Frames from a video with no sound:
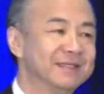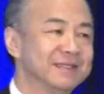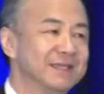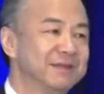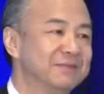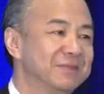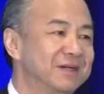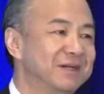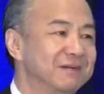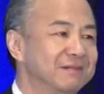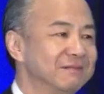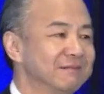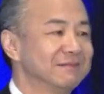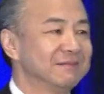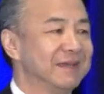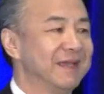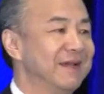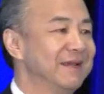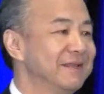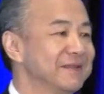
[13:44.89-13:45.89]
they said, well,
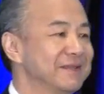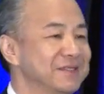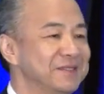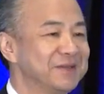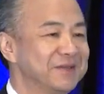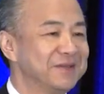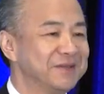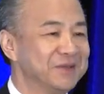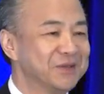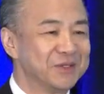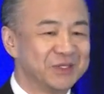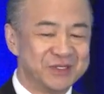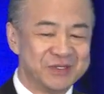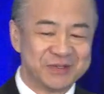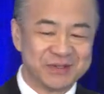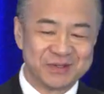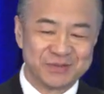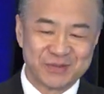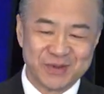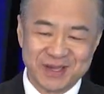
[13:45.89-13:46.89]
Alex, you're,
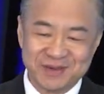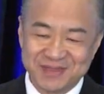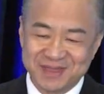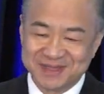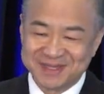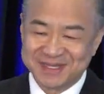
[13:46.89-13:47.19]
you're the wealth